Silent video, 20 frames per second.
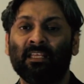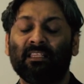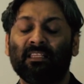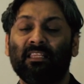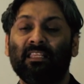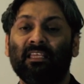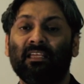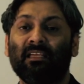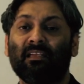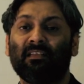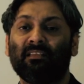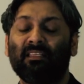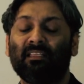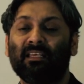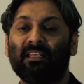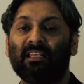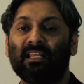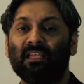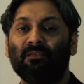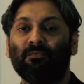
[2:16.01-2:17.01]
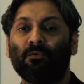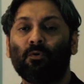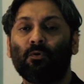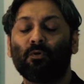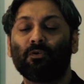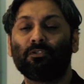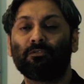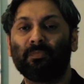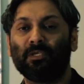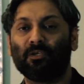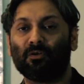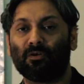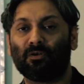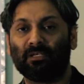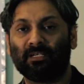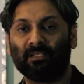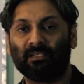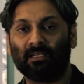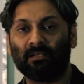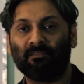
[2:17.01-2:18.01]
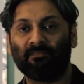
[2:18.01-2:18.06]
Their life goes beyond